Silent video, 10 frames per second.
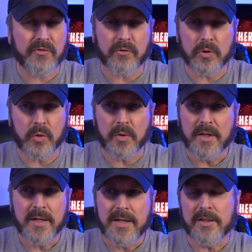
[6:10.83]
fruit,
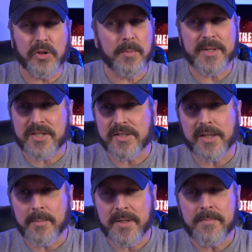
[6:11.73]
a little bit of
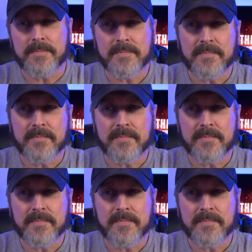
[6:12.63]
cinnamon,